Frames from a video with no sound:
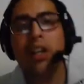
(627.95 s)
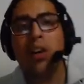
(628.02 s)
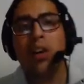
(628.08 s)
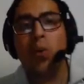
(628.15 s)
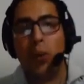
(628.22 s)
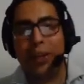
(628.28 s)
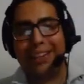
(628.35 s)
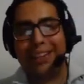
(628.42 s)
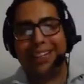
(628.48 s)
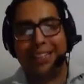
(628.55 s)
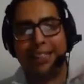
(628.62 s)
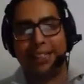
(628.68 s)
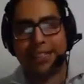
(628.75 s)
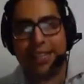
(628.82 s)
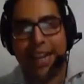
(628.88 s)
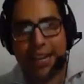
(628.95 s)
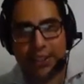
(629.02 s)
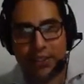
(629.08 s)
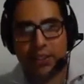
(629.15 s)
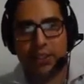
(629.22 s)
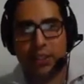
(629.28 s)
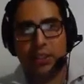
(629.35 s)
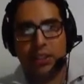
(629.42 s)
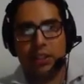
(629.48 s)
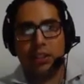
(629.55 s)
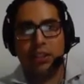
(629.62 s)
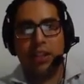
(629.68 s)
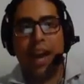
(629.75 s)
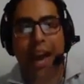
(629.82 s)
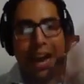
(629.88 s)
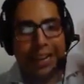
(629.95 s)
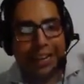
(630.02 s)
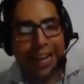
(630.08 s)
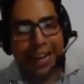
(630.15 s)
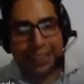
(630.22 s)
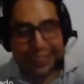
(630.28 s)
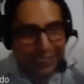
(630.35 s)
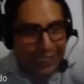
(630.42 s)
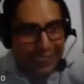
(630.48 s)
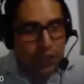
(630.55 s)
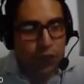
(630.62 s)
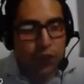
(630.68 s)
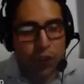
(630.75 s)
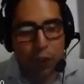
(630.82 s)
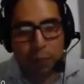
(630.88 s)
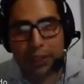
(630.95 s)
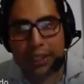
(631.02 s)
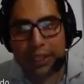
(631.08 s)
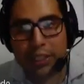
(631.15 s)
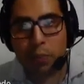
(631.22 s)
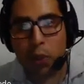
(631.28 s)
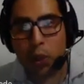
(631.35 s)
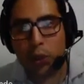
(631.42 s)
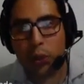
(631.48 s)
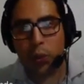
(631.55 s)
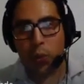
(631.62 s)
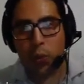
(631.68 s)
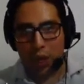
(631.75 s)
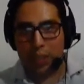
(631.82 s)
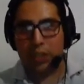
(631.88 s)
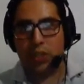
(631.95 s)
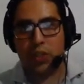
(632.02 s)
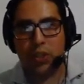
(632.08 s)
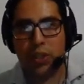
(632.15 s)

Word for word: with this test, at, at least from this module one.